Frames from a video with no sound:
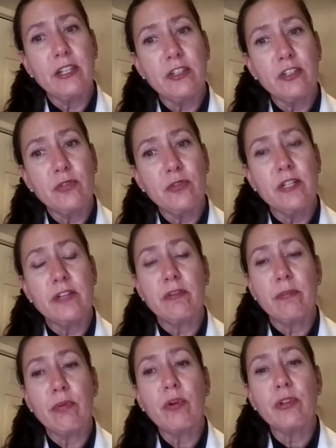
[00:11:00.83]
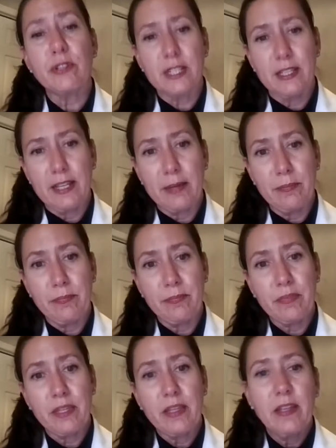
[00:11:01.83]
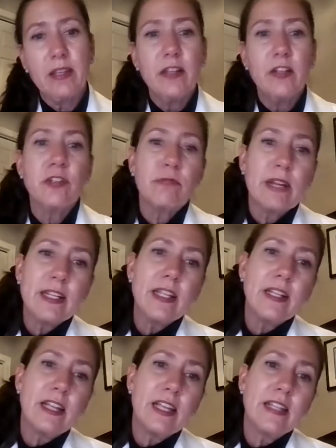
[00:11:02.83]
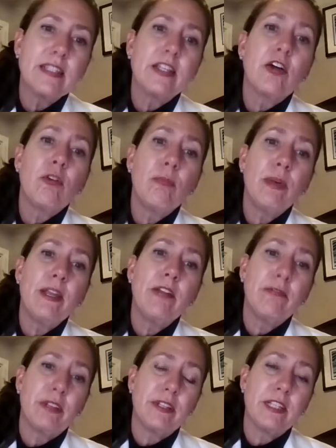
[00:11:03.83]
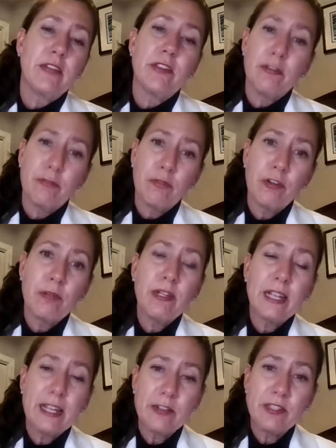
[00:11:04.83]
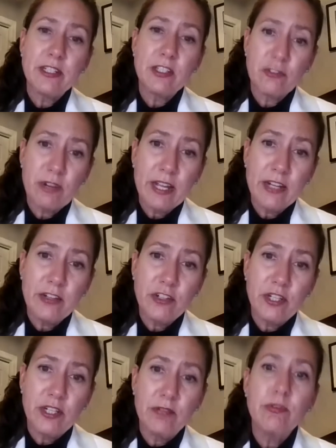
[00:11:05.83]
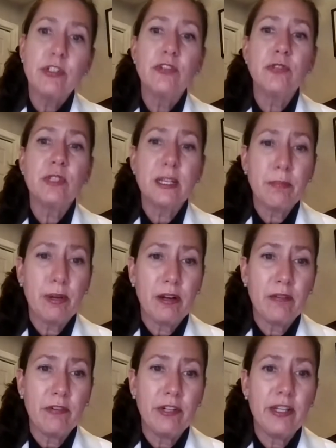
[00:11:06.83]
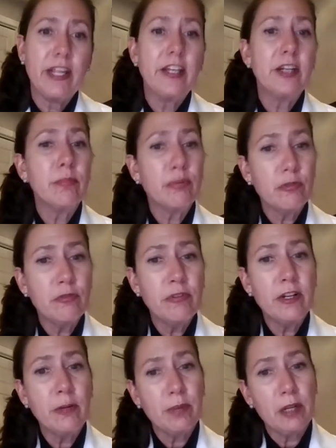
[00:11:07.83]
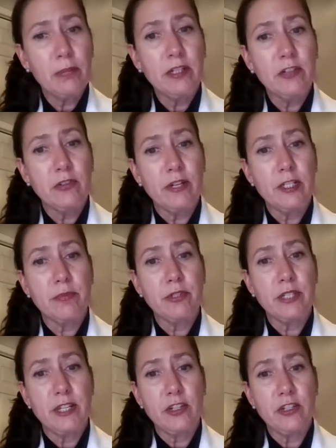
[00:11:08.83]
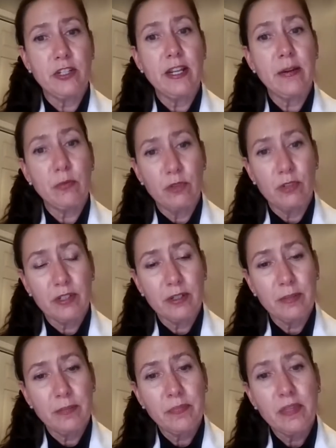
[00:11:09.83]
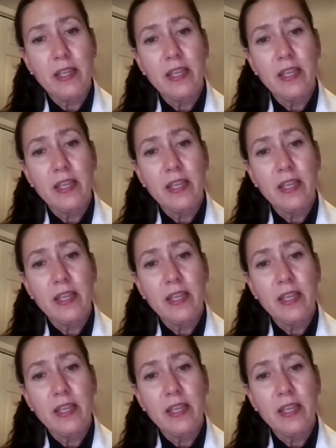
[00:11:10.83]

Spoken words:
on issues that are important to them, to recognize the co-benefits of an affordable housing strategy, reducing poverty, and improving our public transportation network,